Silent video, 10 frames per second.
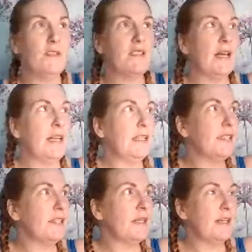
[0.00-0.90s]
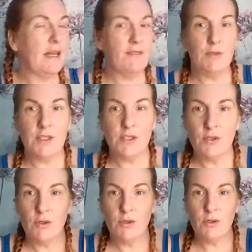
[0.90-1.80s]
above and slightly to
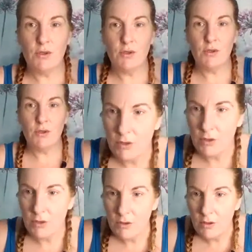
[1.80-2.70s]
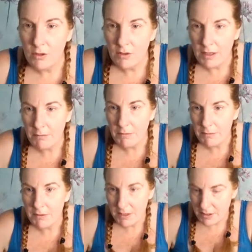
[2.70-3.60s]
the family, an uncle.
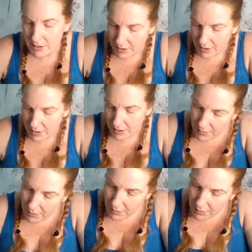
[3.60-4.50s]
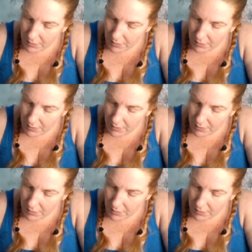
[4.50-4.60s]
That may be his scar.